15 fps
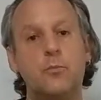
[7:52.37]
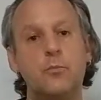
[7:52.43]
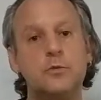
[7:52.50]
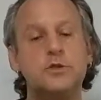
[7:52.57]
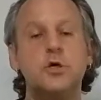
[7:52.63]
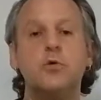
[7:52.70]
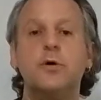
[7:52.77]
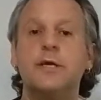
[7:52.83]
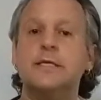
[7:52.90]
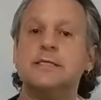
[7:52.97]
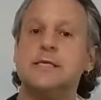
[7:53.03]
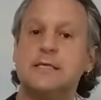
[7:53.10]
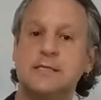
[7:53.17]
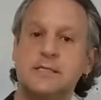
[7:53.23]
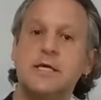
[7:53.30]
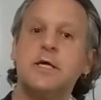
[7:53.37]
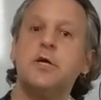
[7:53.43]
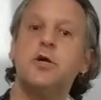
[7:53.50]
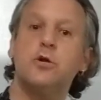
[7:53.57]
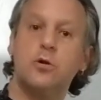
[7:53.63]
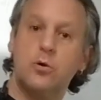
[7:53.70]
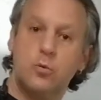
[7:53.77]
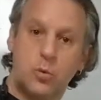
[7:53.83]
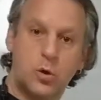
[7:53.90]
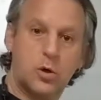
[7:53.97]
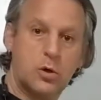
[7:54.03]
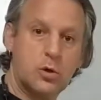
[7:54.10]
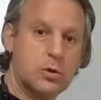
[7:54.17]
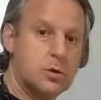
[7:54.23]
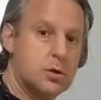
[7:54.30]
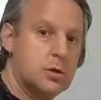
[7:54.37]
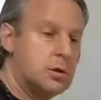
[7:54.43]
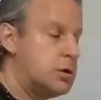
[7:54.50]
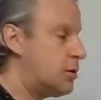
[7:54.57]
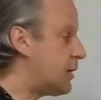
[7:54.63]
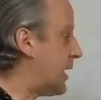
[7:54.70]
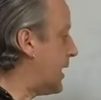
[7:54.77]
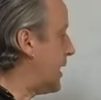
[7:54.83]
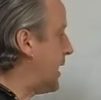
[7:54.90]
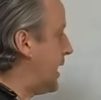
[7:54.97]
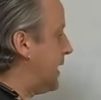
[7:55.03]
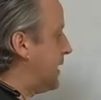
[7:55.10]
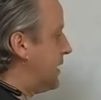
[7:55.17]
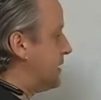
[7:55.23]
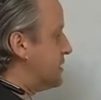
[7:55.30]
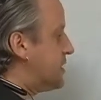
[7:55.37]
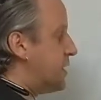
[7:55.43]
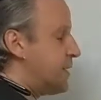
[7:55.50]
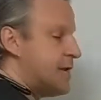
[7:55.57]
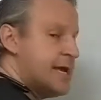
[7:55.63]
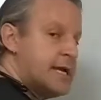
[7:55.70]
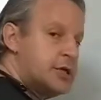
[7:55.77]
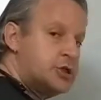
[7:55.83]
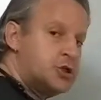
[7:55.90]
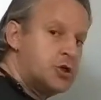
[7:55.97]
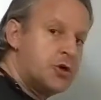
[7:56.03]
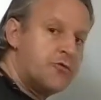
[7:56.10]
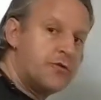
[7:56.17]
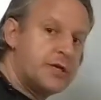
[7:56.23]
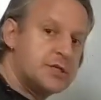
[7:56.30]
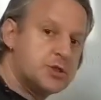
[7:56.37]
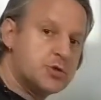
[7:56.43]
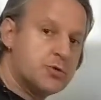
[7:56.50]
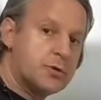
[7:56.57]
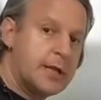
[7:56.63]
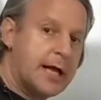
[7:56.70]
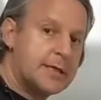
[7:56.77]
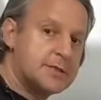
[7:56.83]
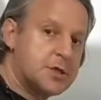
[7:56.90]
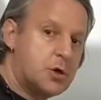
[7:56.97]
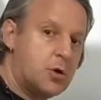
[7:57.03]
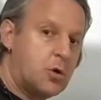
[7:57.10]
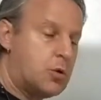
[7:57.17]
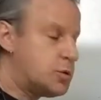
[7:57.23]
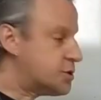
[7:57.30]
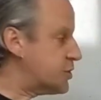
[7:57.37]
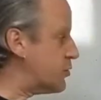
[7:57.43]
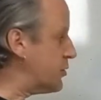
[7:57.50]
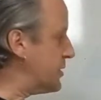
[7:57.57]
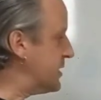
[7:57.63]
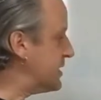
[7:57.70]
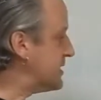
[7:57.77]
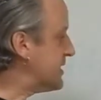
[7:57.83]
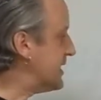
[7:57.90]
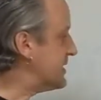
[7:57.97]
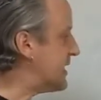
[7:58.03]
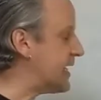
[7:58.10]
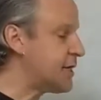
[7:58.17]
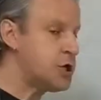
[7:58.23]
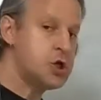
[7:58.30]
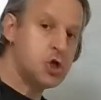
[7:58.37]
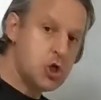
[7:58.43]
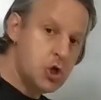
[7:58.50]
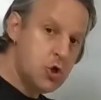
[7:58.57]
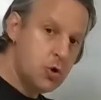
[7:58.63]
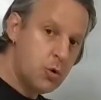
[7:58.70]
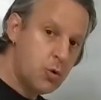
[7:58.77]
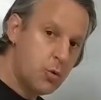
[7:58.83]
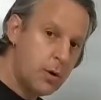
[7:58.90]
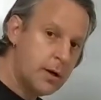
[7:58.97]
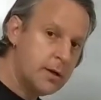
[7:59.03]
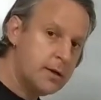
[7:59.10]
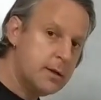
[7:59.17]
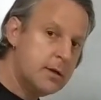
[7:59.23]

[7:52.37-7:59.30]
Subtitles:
So it is a singular word. Okay? And it is the nation of Israel as a whole. So when this says, and you